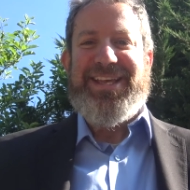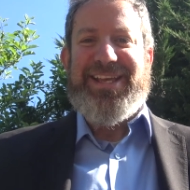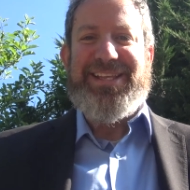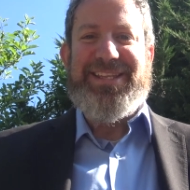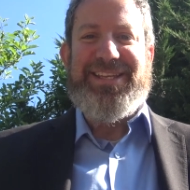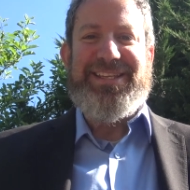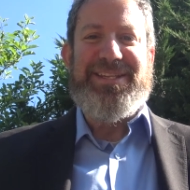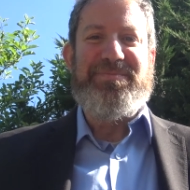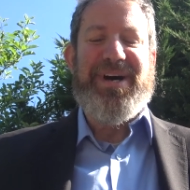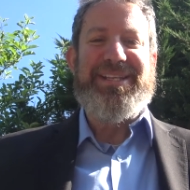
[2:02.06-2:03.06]
in the, in
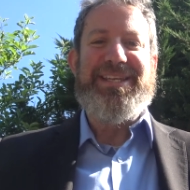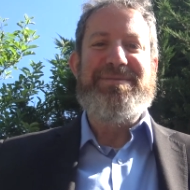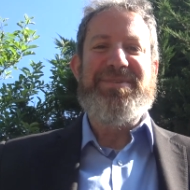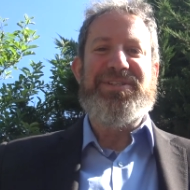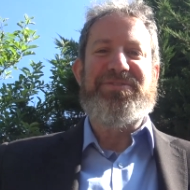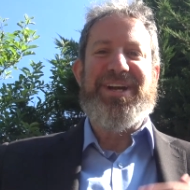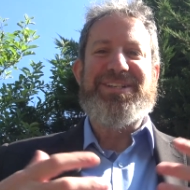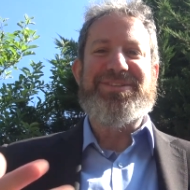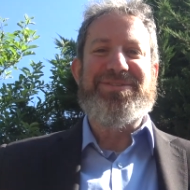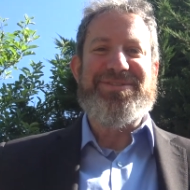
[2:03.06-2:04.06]
the bate
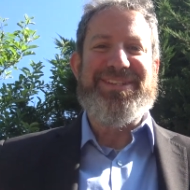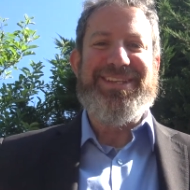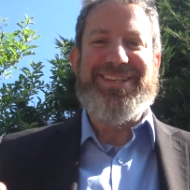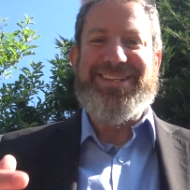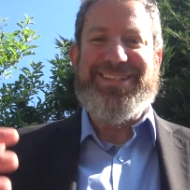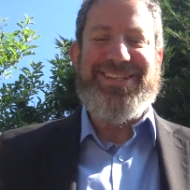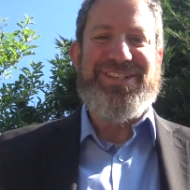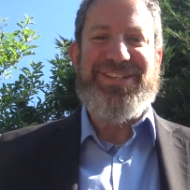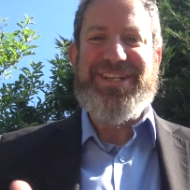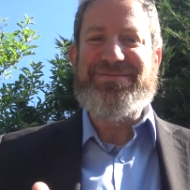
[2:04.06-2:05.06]
midrashos, in, in
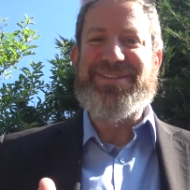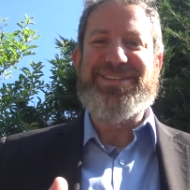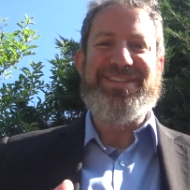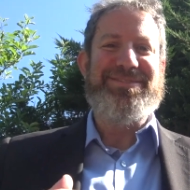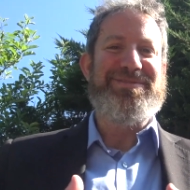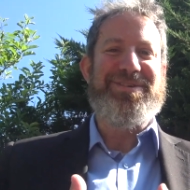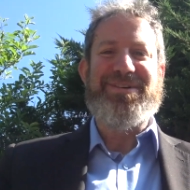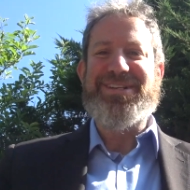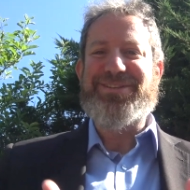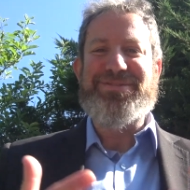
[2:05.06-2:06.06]
yeshivas, you know,
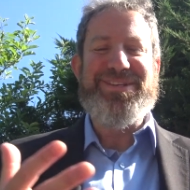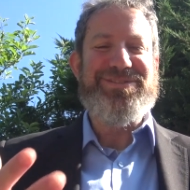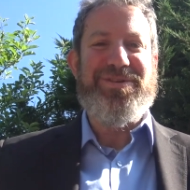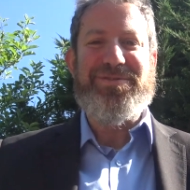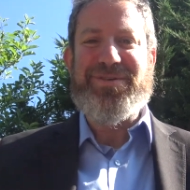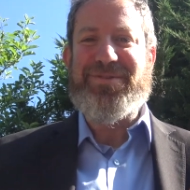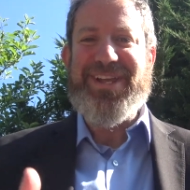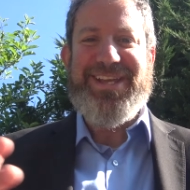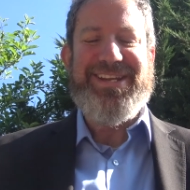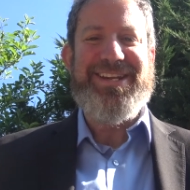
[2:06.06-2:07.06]
going, learning Torah. We're
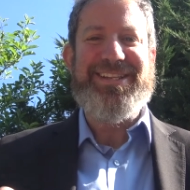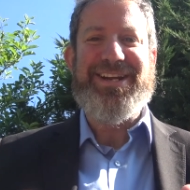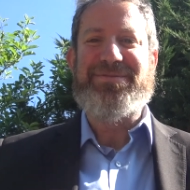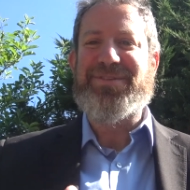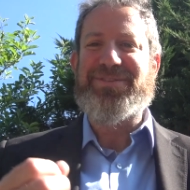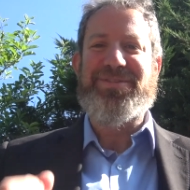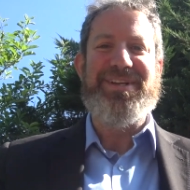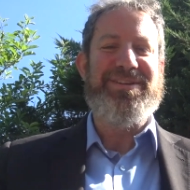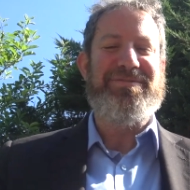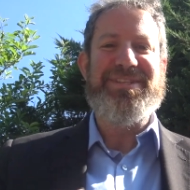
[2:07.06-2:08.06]
hidden in there, we're
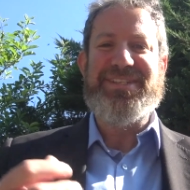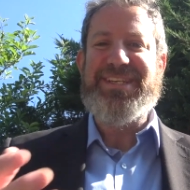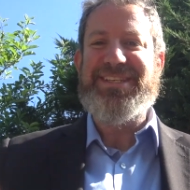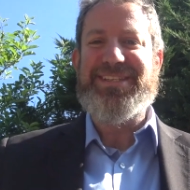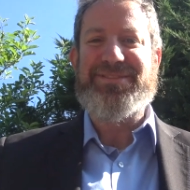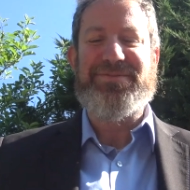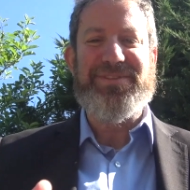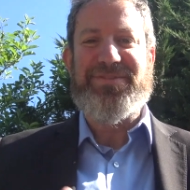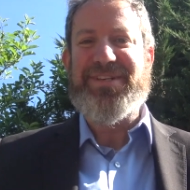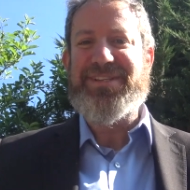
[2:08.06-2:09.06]
learning, no one sees us. We're
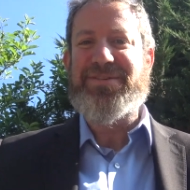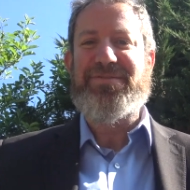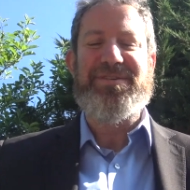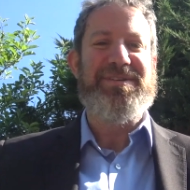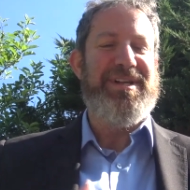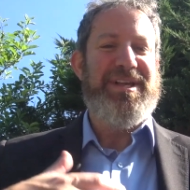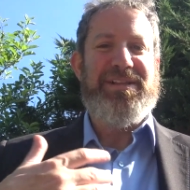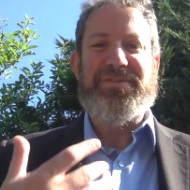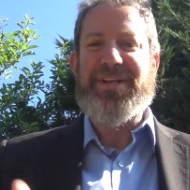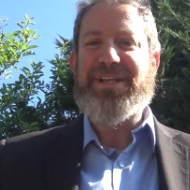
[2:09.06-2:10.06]
learning Torah,
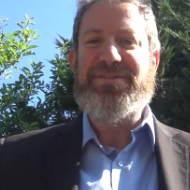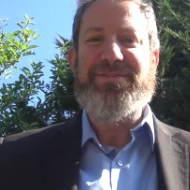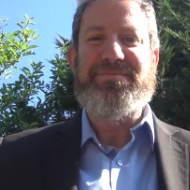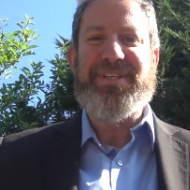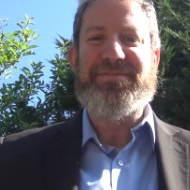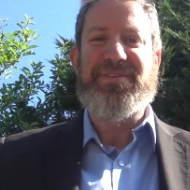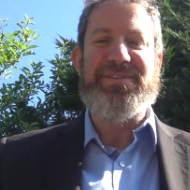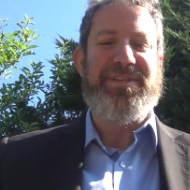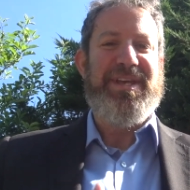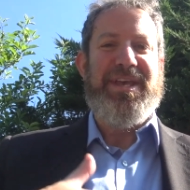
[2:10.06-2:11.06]
learning how to do the
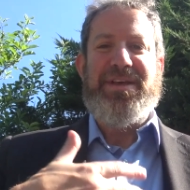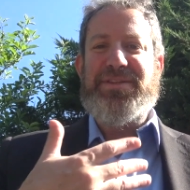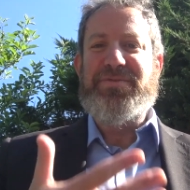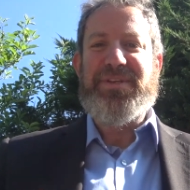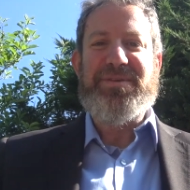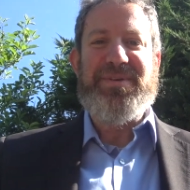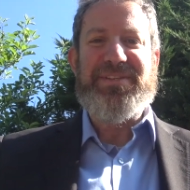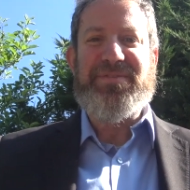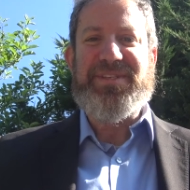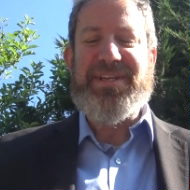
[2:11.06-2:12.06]
mitzvos, doing the
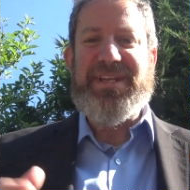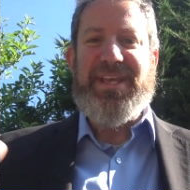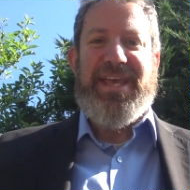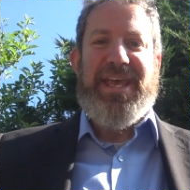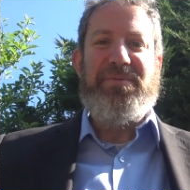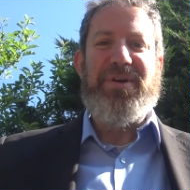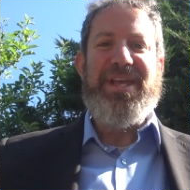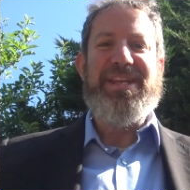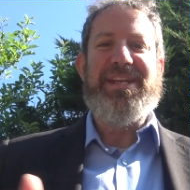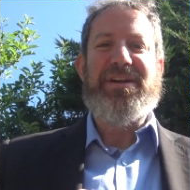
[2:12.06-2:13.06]
mitzvos. And we're
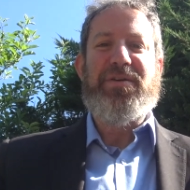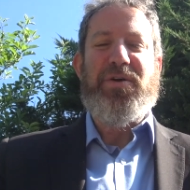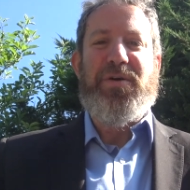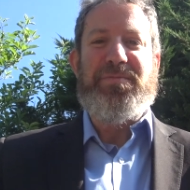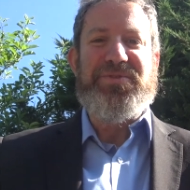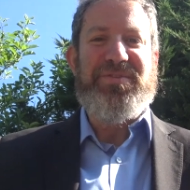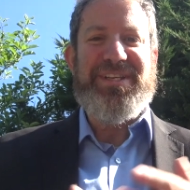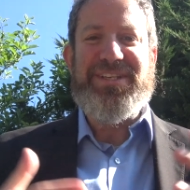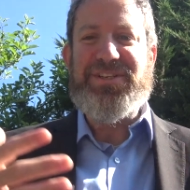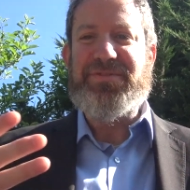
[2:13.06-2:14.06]
hidden in our homes,
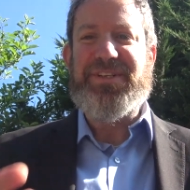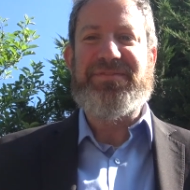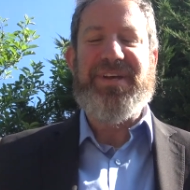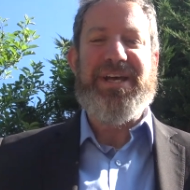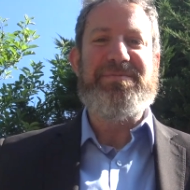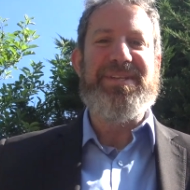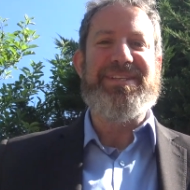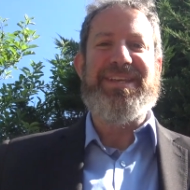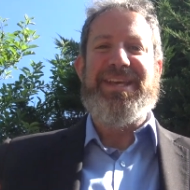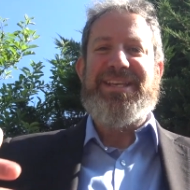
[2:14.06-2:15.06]
raising Jewish
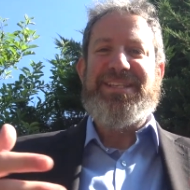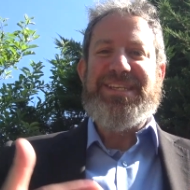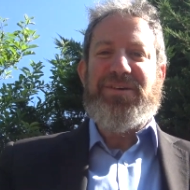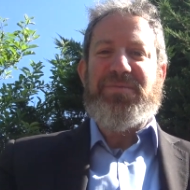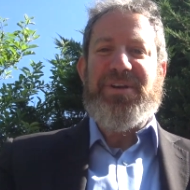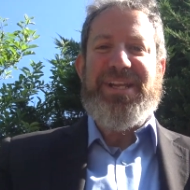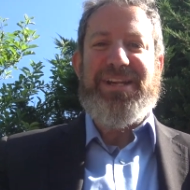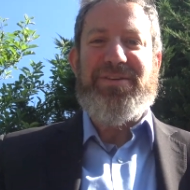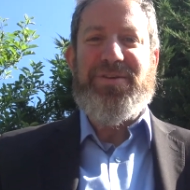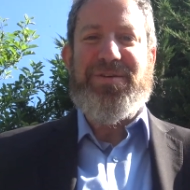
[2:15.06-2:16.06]
families,
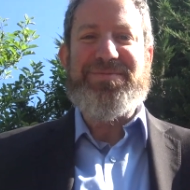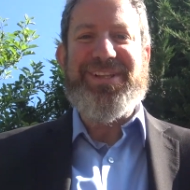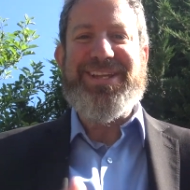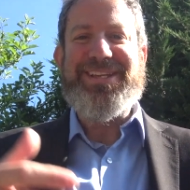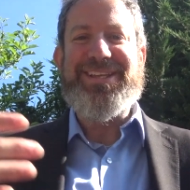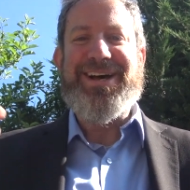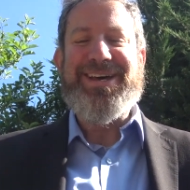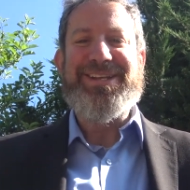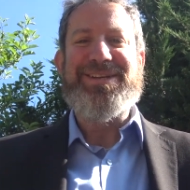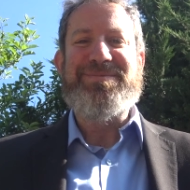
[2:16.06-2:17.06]
celebrating our homes, lighting the
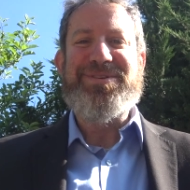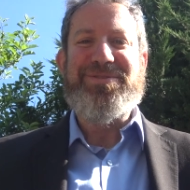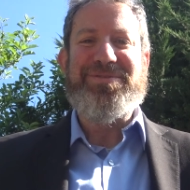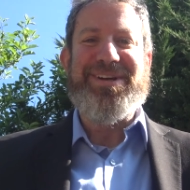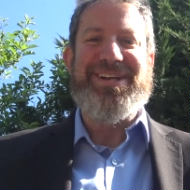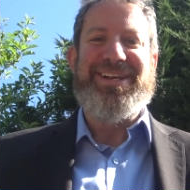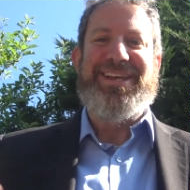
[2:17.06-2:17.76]
Hanukkah menorah,